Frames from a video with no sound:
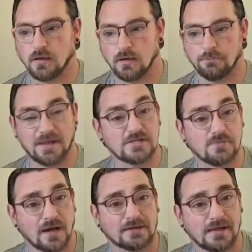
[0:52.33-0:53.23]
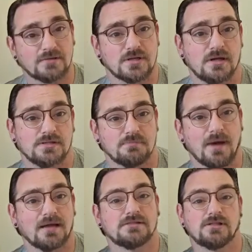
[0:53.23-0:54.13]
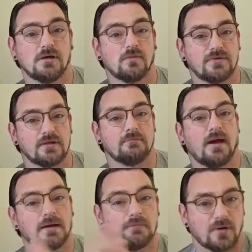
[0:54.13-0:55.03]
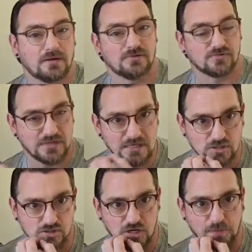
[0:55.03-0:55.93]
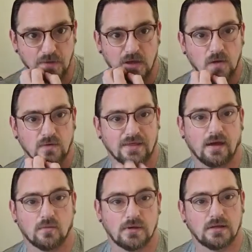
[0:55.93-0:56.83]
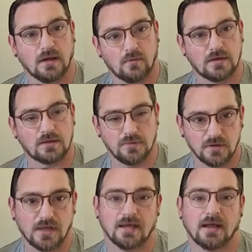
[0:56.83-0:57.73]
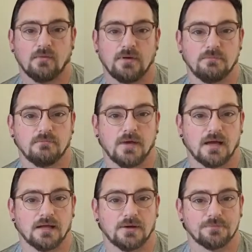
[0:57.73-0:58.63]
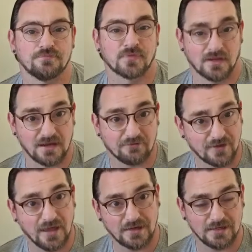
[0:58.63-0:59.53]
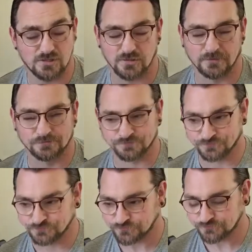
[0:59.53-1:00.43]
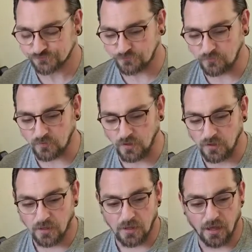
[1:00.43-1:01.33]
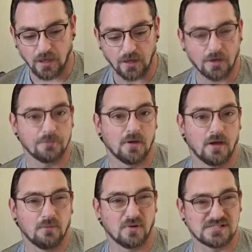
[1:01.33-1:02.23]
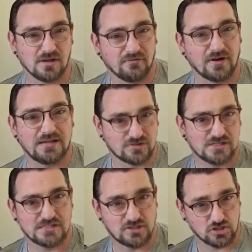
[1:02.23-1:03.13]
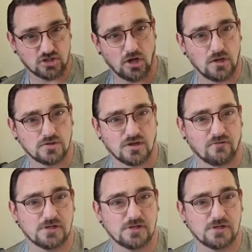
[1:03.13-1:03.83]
benchmark day. It was a milestone within mine and Brandon's relationship, with how we communicate, how we navigated each other. But it's not very interesting to show you, so I've always